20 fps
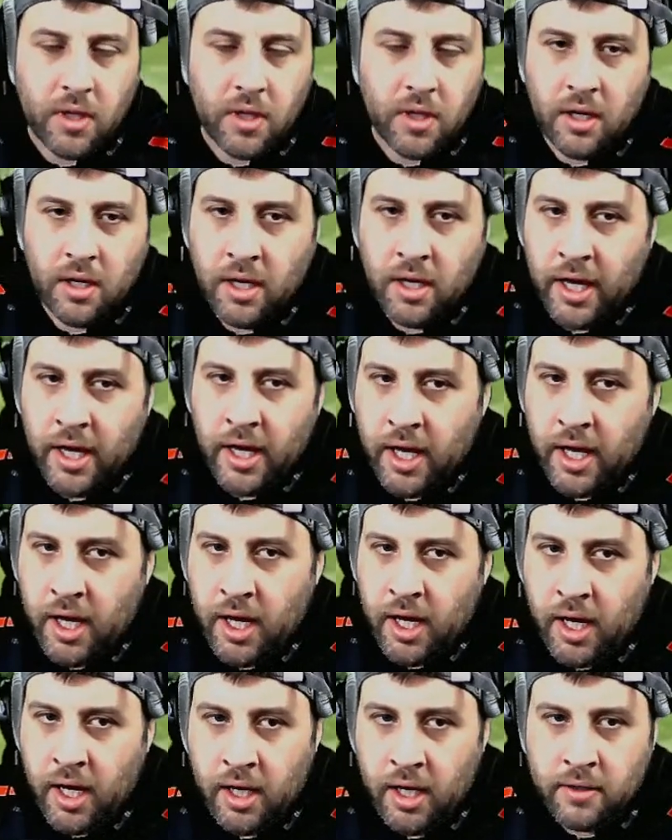
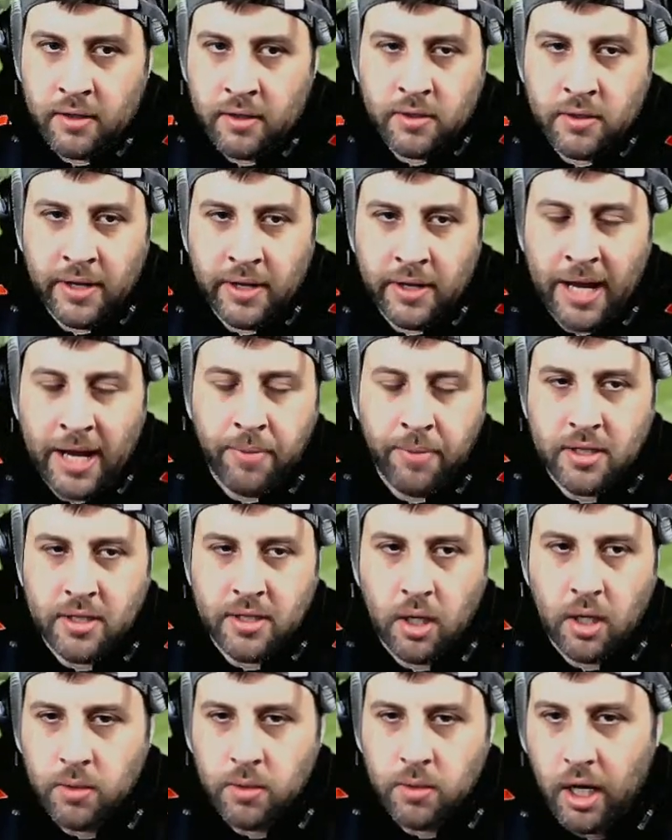led by Tom
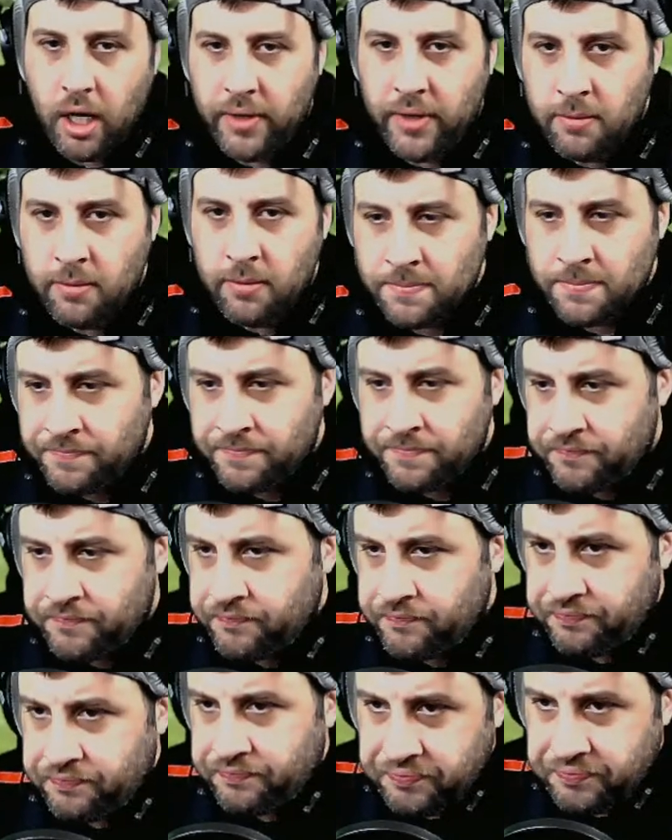Curry,
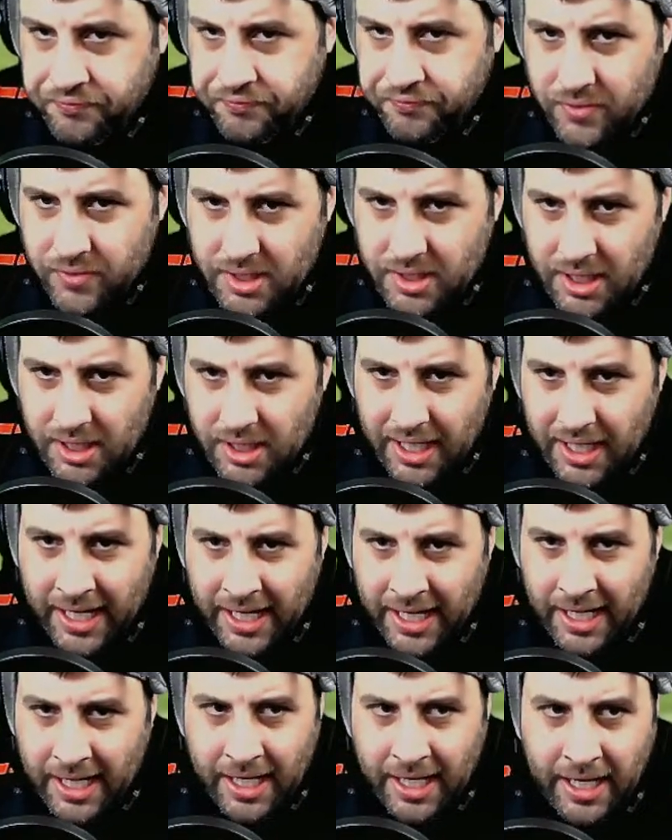
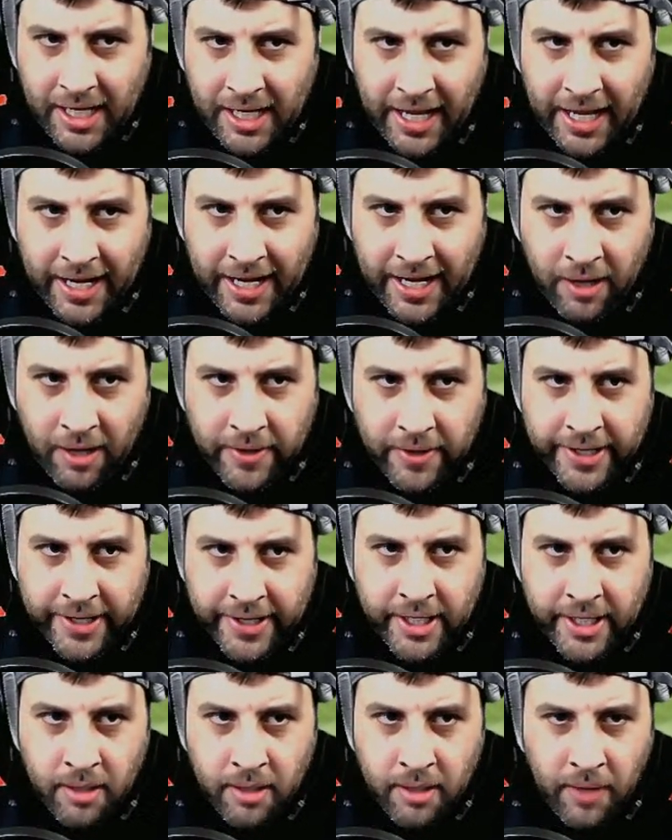and out they
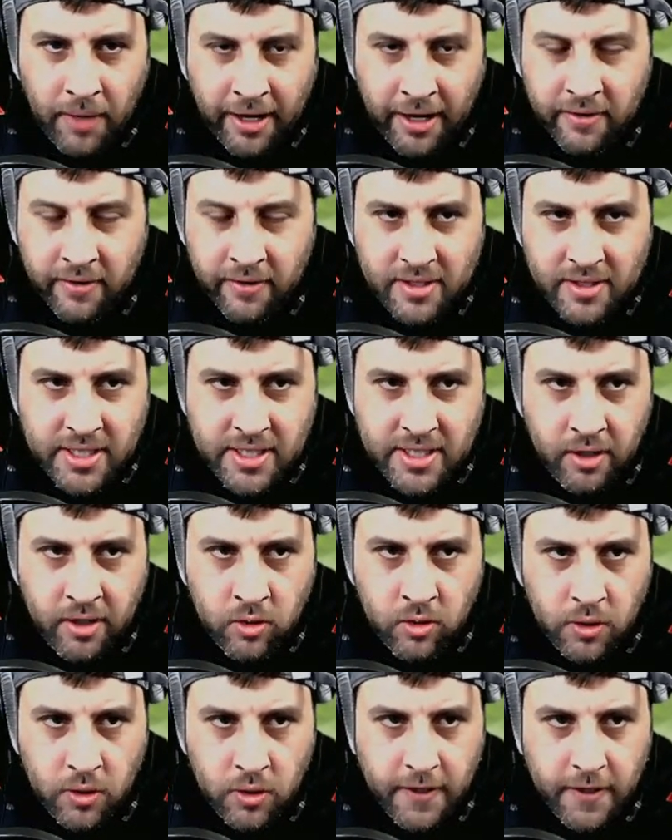come out of the tunnel.
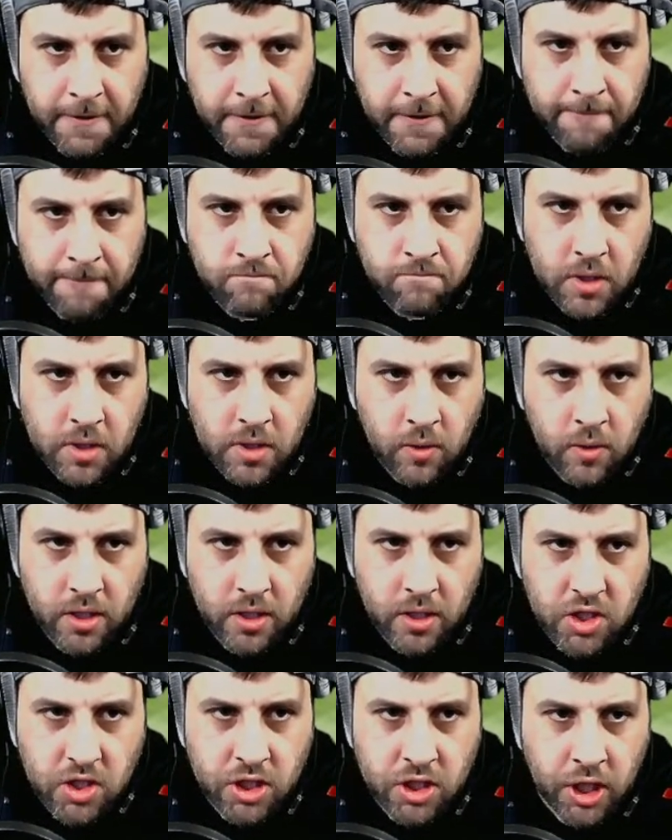Quite a
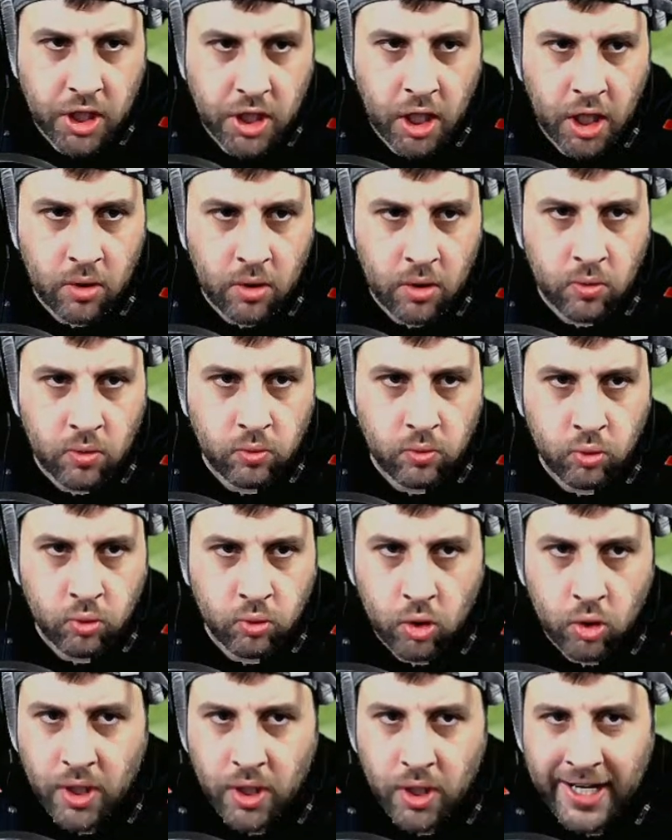slow
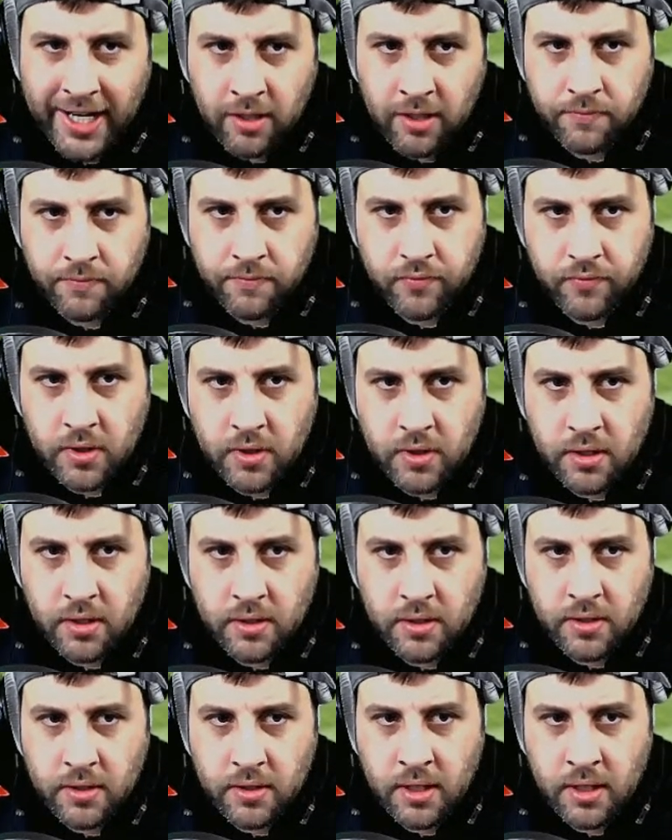walk out,
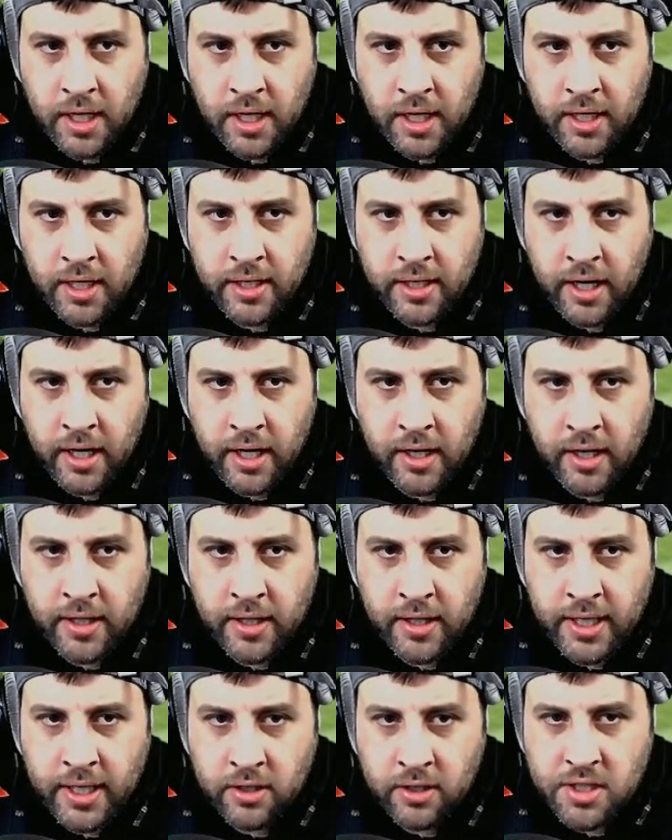and then
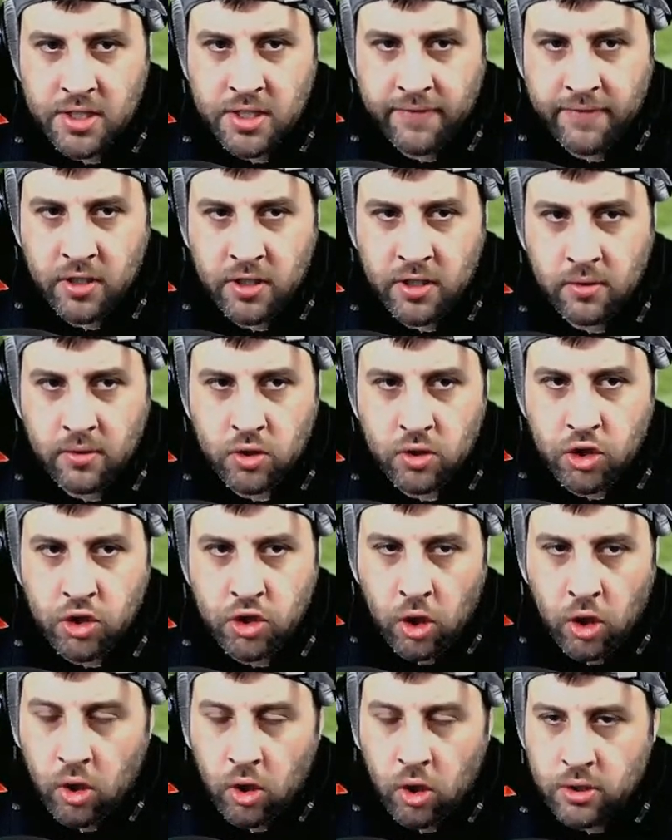they just have a little jog
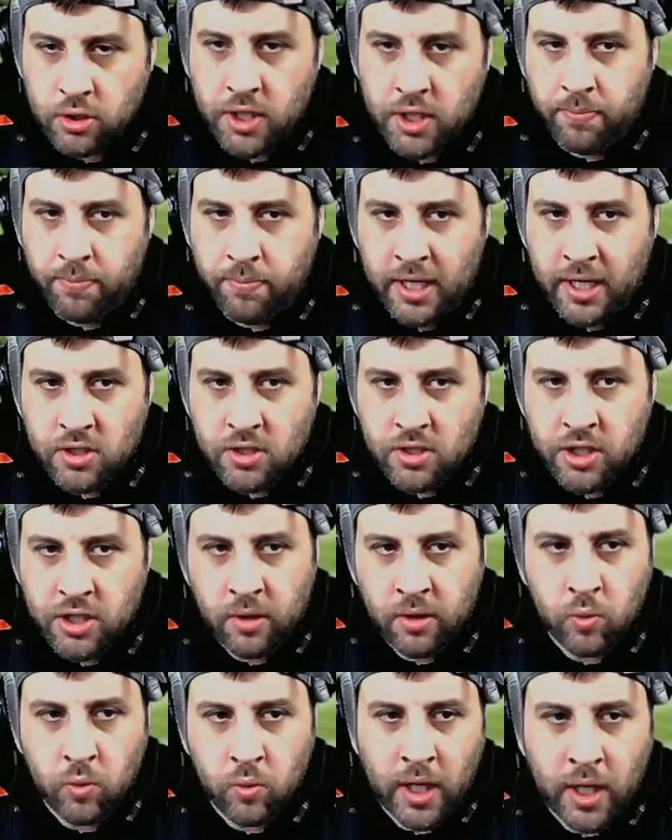onto the pitch.
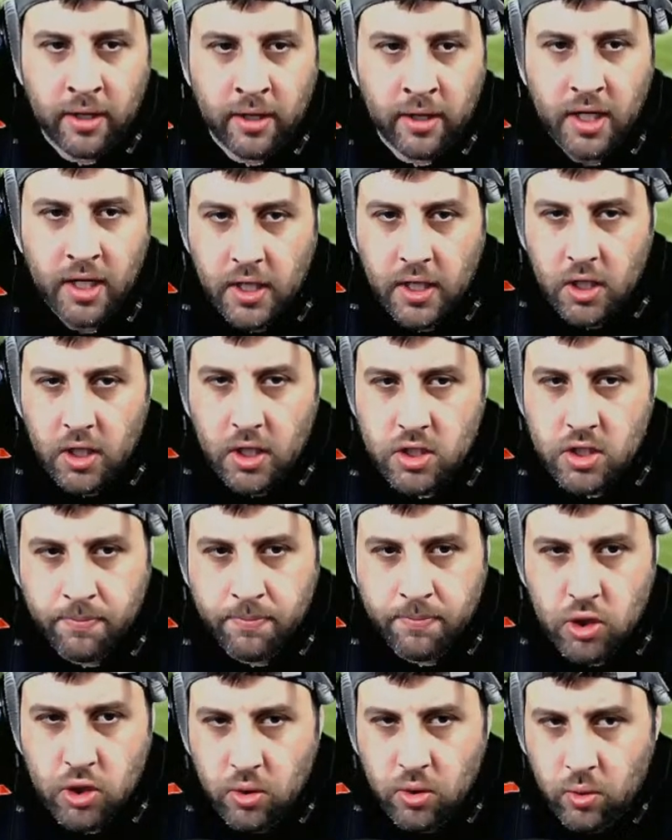So
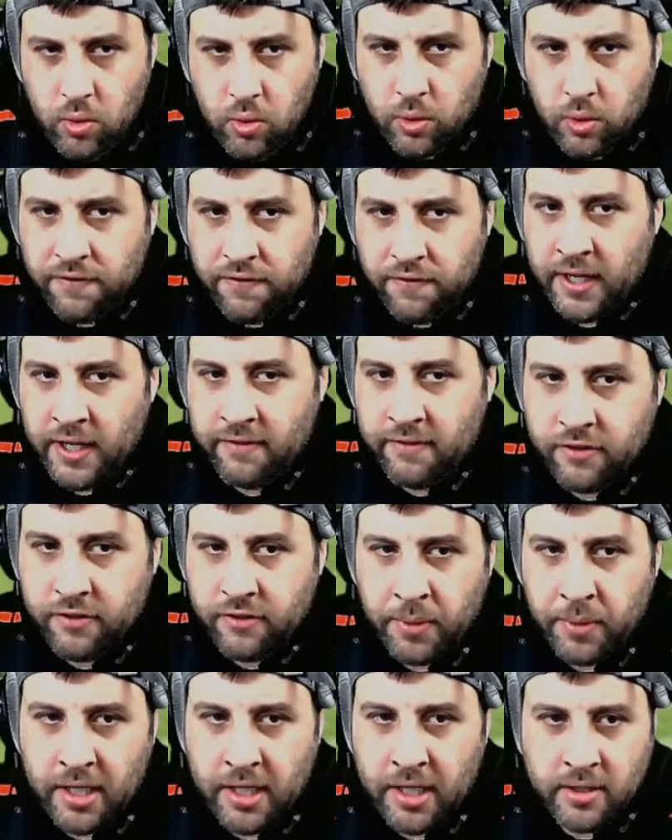subdued feeling from
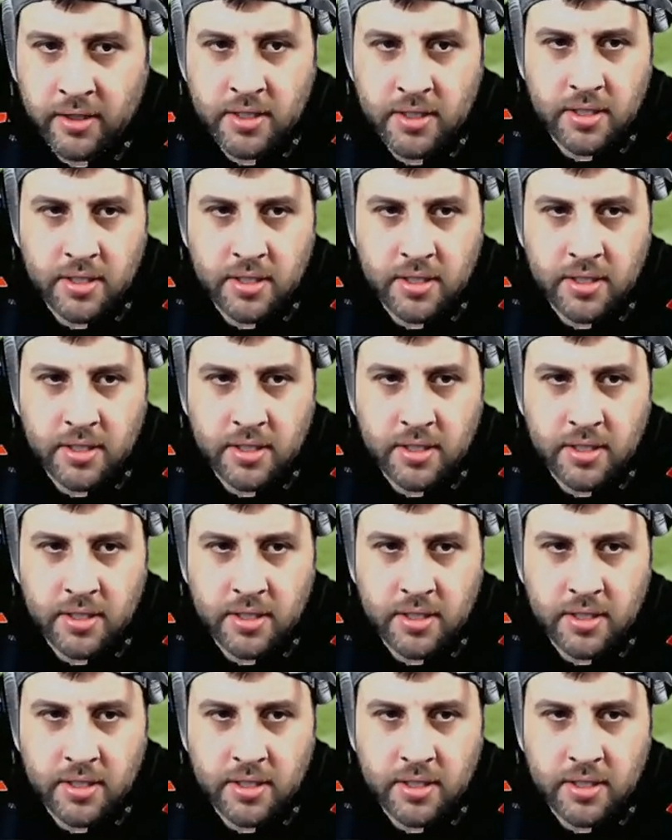England,